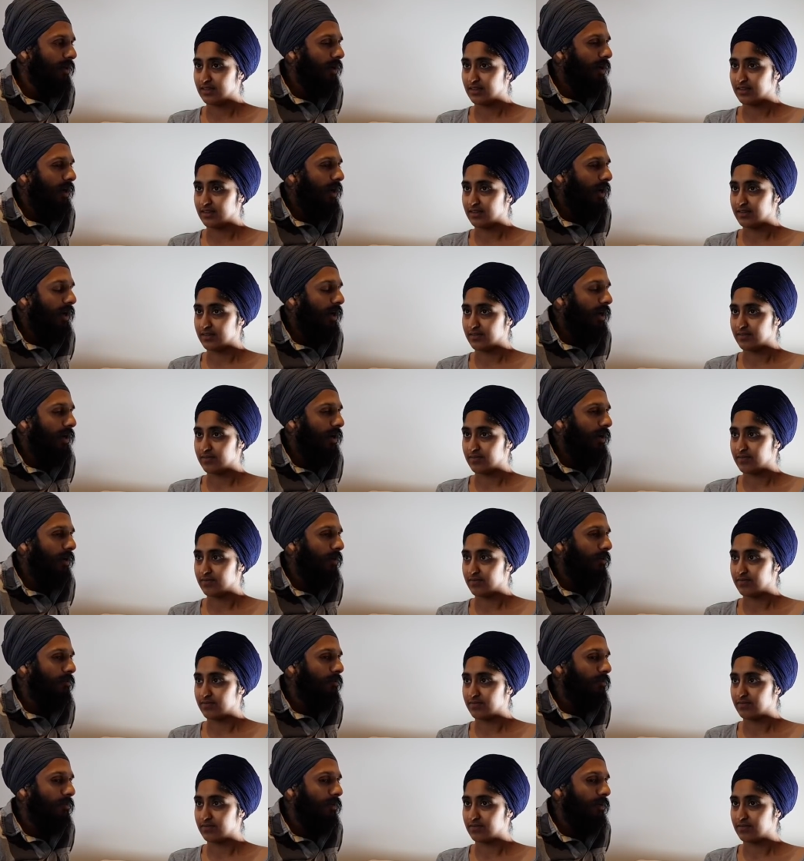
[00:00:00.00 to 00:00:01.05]
Speaker 1: yeah.
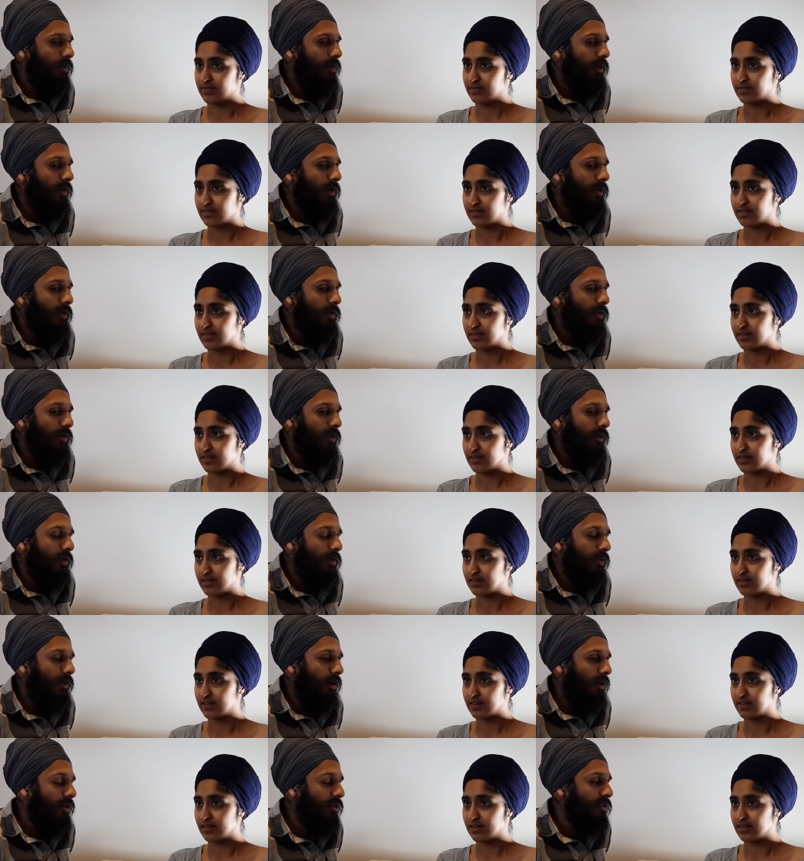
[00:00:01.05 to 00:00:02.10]
Um,
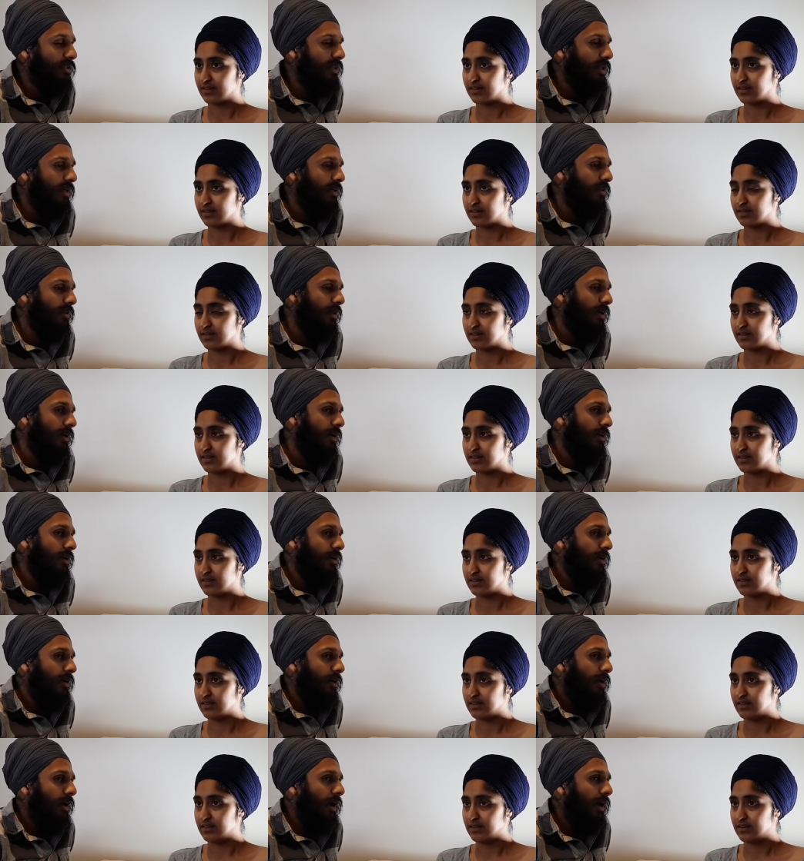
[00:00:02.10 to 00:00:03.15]
are you saying that
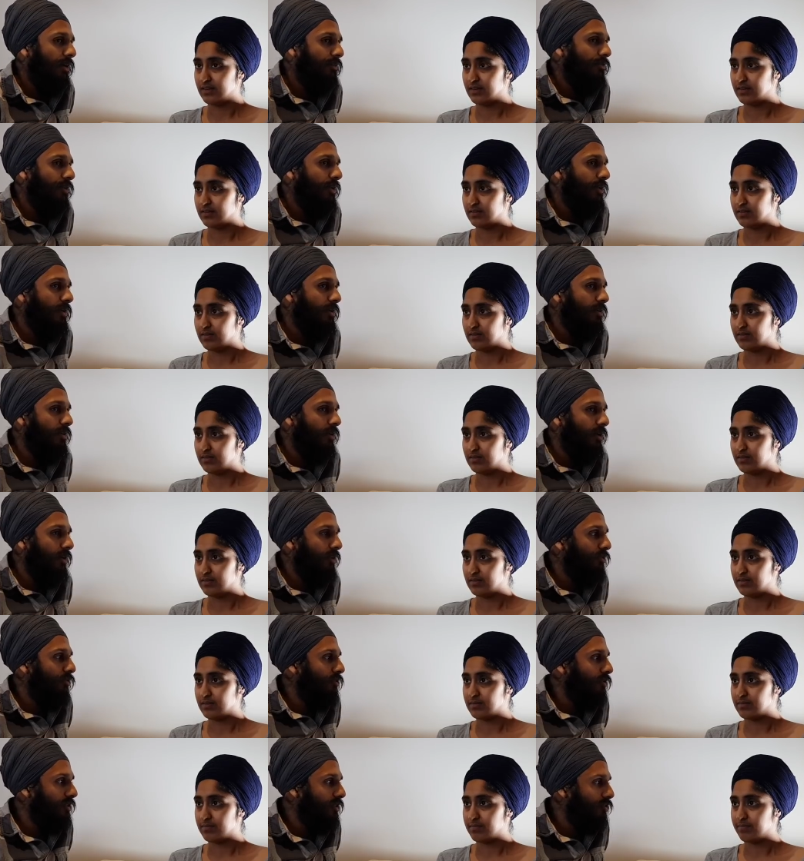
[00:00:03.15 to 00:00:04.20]
having
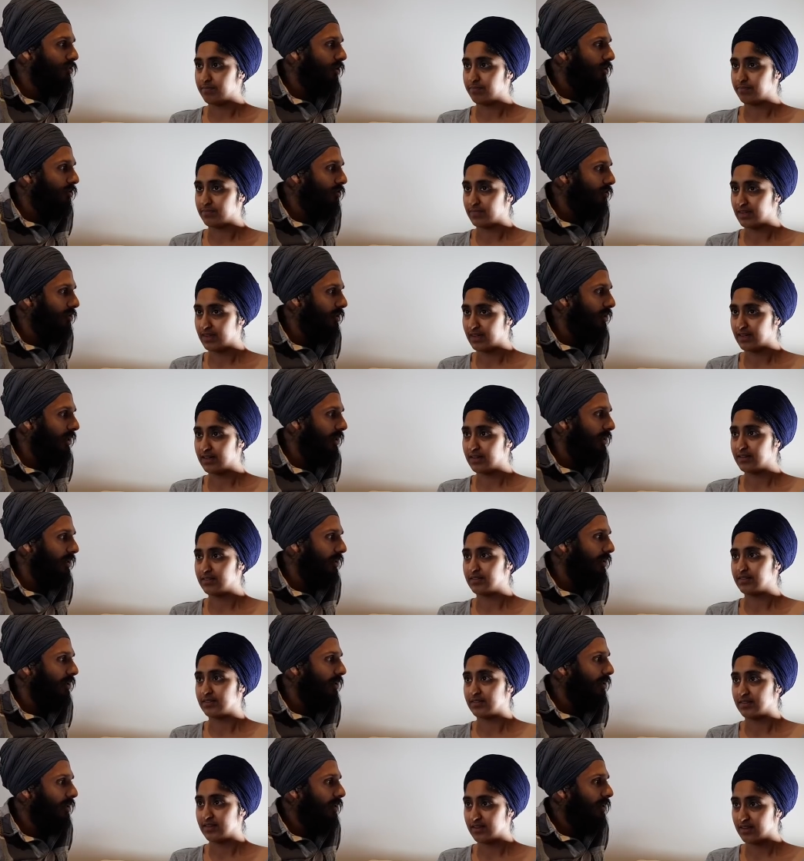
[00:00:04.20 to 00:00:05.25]
going through a struggle
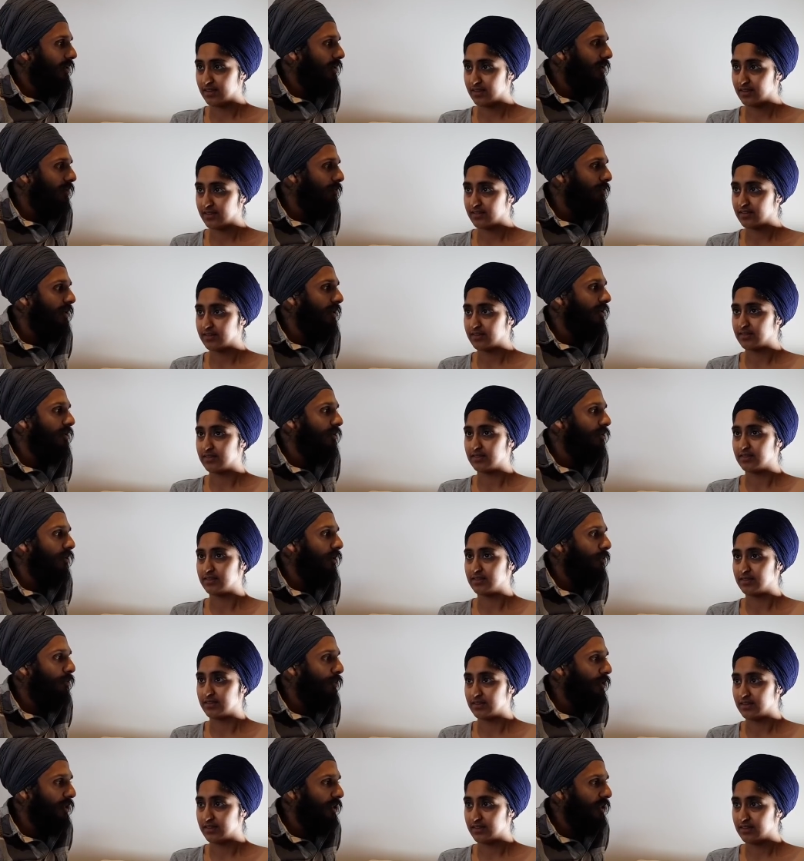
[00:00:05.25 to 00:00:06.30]
together yeah. can make
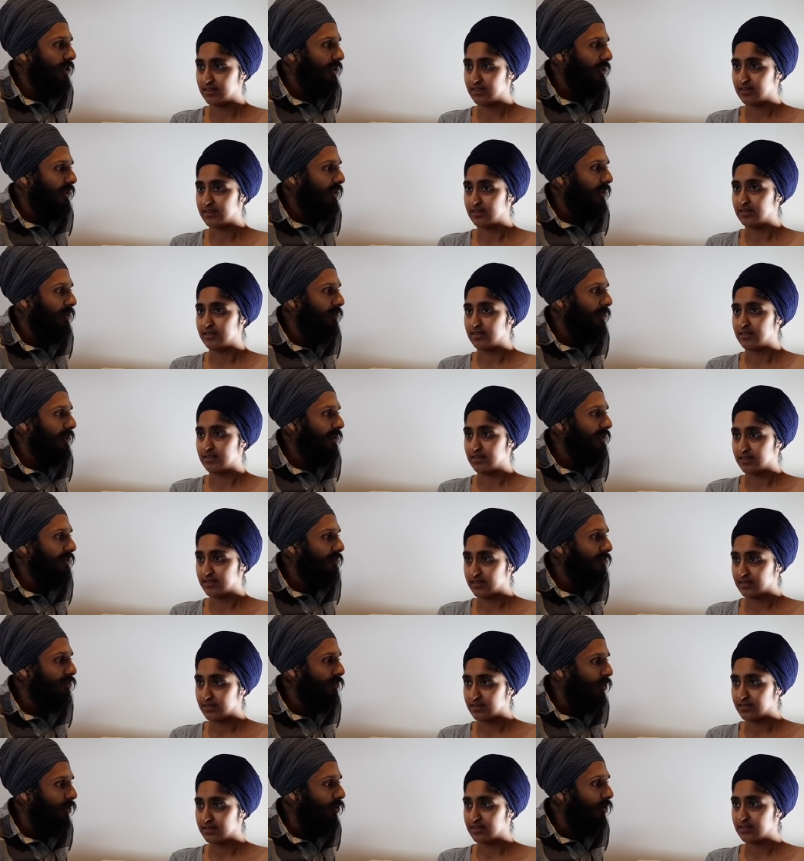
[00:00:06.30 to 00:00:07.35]
you appreciate the other
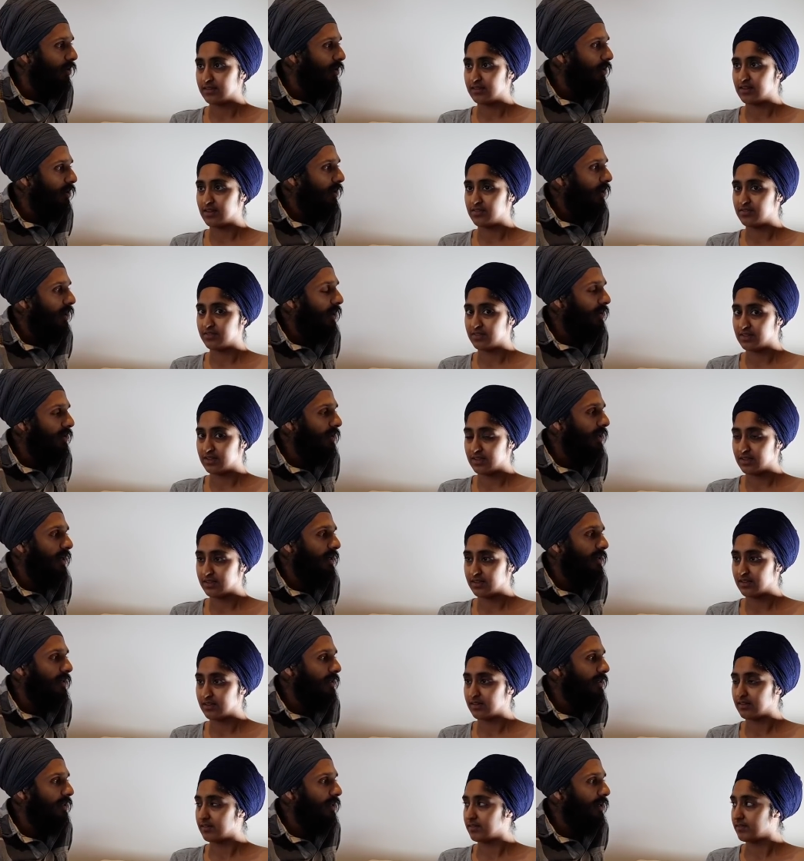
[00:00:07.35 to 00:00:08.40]
person more, definitely. and that can